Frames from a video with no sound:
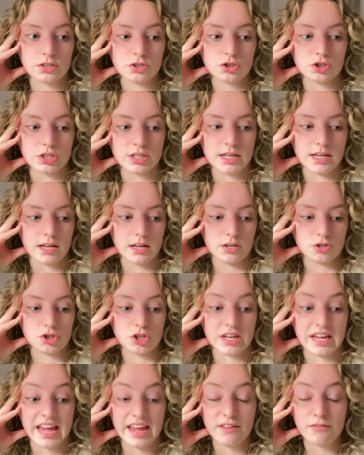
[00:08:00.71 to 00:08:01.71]
she
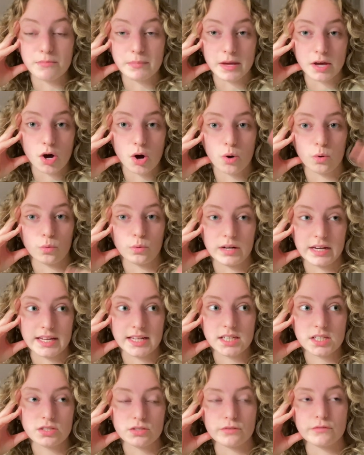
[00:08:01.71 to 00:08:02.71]
gave me a whole
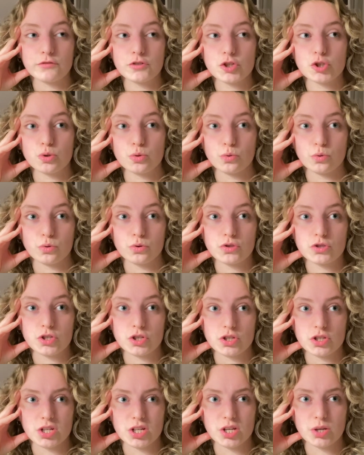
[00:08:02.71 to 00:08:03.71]
list of chores to
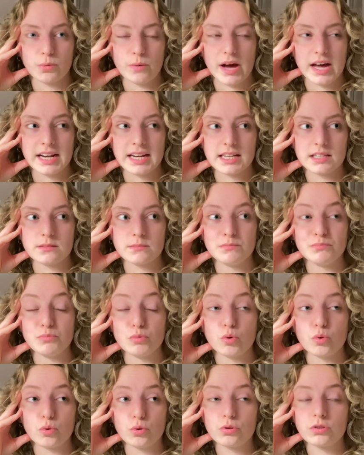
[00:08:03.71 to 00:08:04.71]
do, and it's
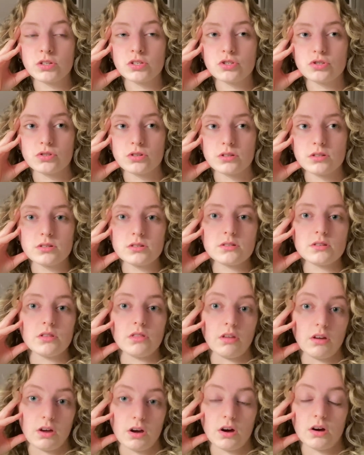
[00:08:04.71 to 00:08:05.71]
more than just
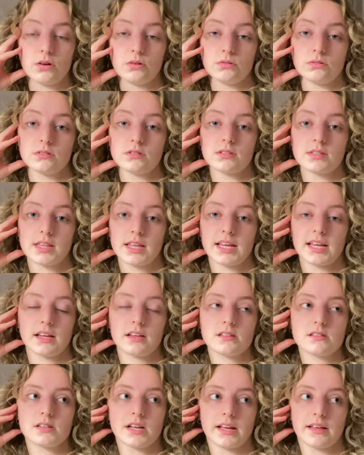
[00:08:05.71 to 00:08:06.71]
the girls'
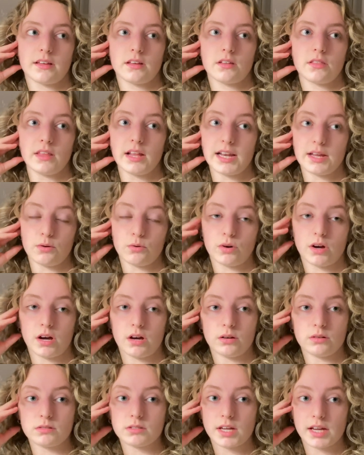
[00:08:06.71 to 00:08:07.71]
things, like the little
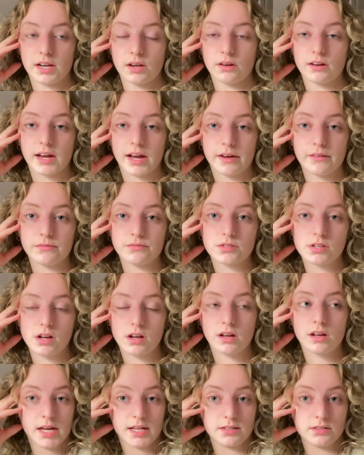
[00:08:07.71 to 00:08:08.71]
girls I look
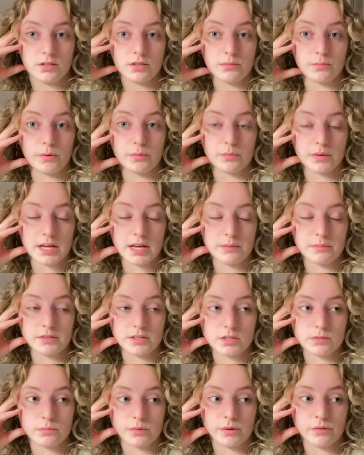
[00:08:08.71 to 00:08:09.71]
after. And so the mom came
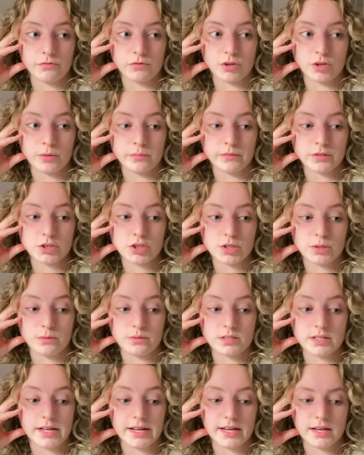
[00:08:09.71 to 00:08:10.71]
into my room and she
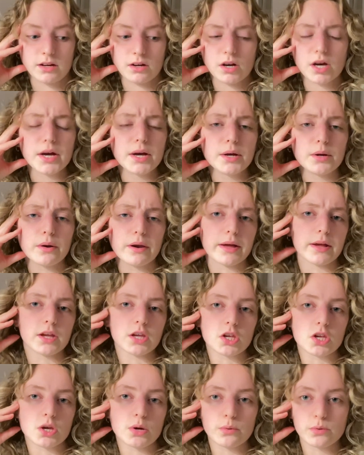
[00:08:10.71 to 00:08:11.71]
was like, oh, like
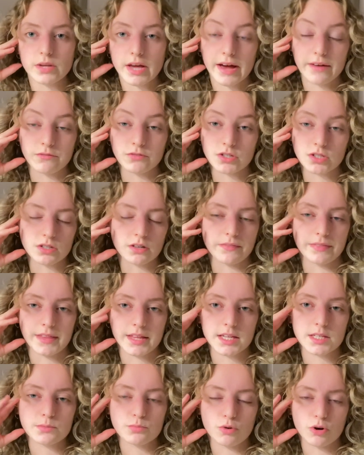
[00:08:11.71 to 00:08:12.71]
you haven't done
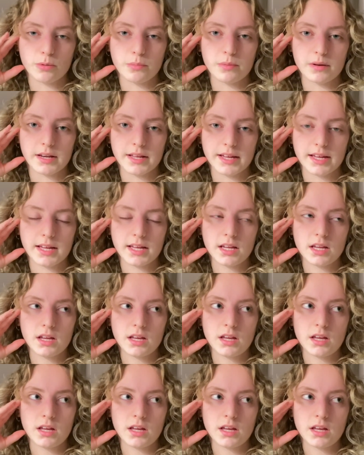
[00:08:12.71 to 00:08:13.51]
this properly.